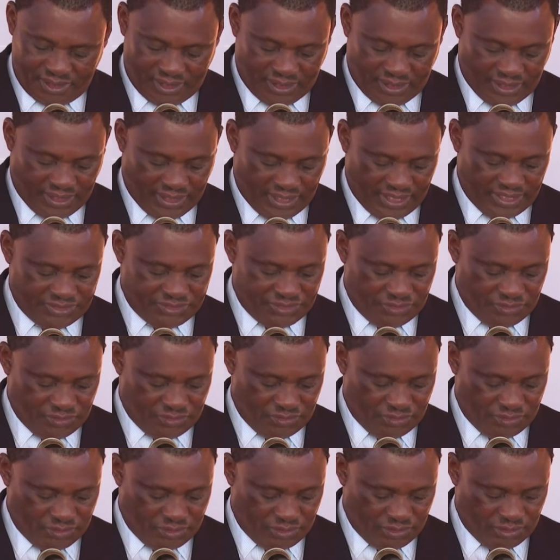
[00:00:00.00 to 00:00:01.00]
I urge
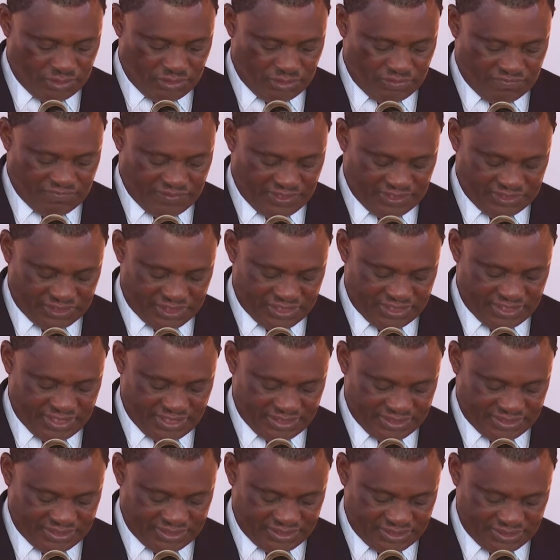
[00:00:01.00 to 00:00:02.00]
all of us
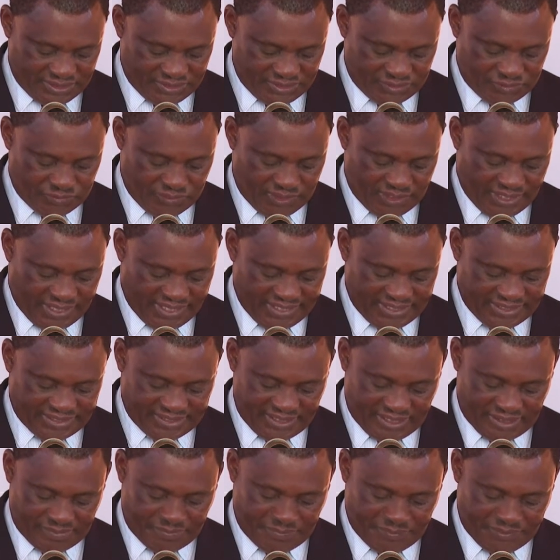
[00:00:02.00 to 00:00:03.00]
leaders to arise
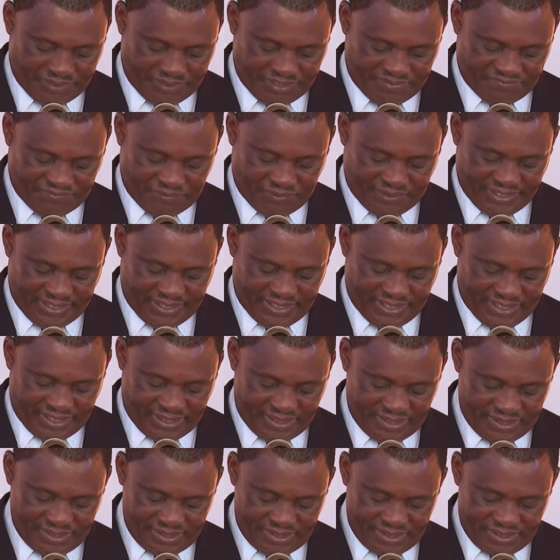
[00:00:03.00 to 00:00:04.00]
and pray for Kenya
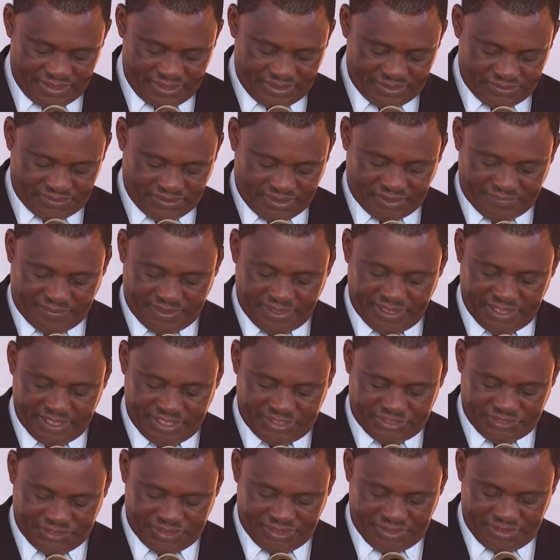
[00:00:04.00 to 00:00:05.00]
so that our
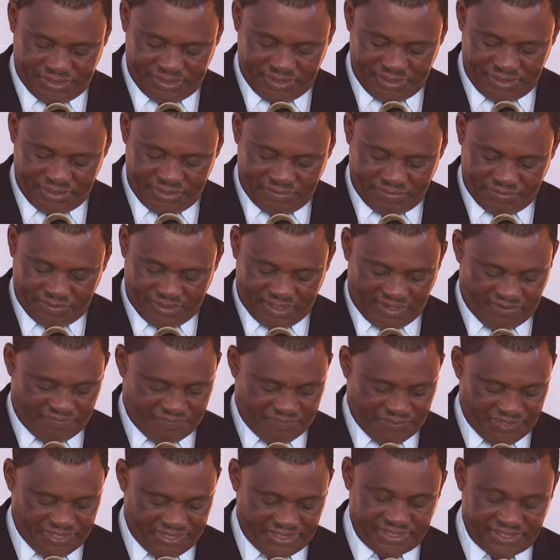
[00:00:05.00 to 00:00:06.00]
nation will have
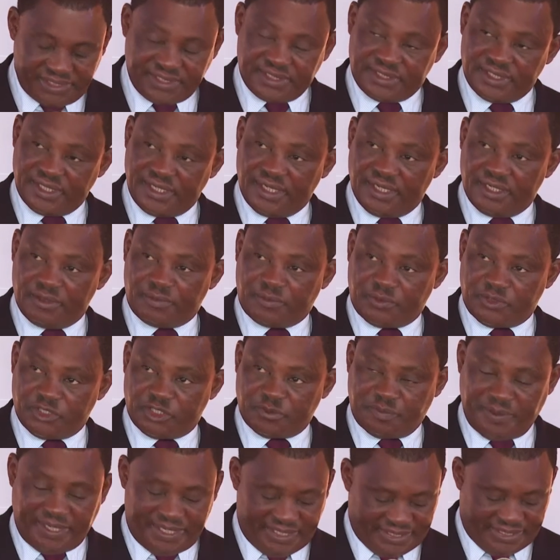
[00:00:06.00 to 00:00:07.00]
peace and
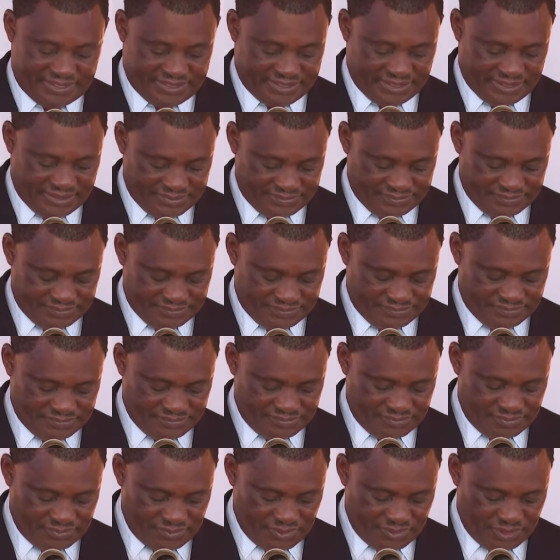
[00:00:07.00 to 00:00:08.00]
prosperity.
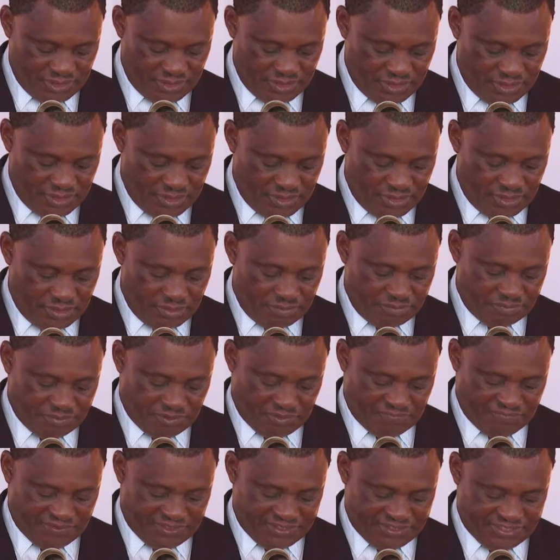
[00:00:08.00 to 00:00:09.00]

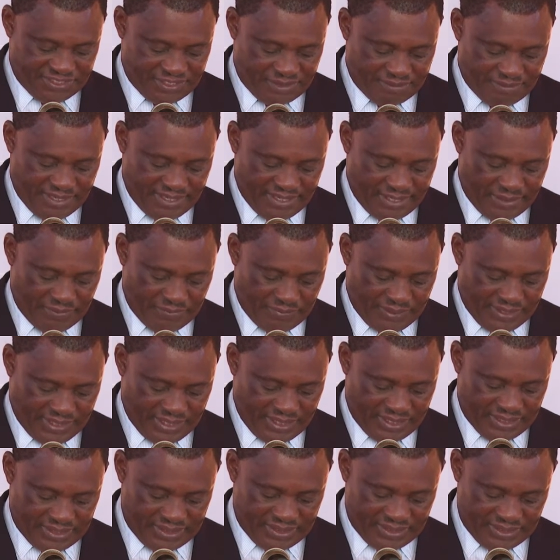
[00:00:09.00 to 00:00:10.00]
Prophet Jeremiah,
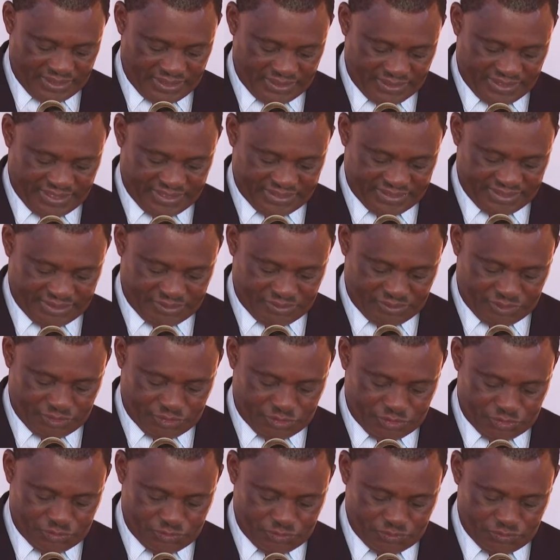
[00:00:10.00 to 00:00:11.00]
while writing to the
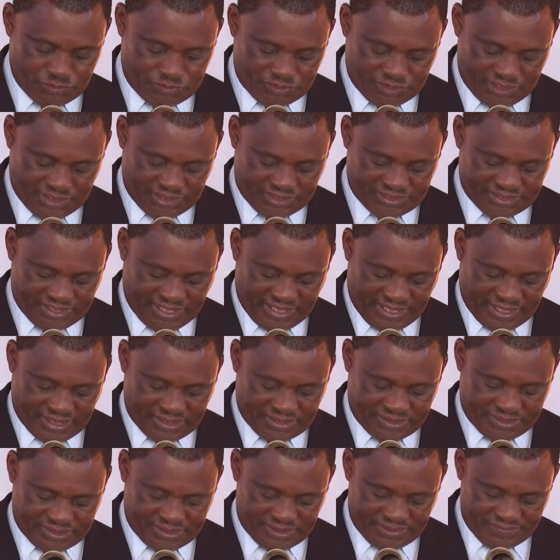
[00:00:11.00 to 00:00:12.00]
Jews
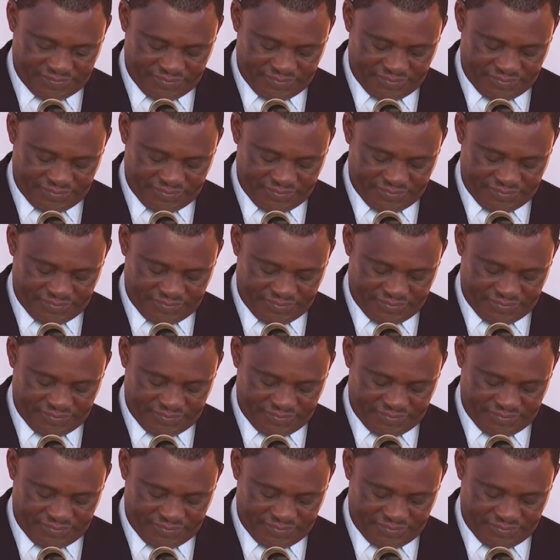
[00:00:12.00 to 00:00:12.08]
exiled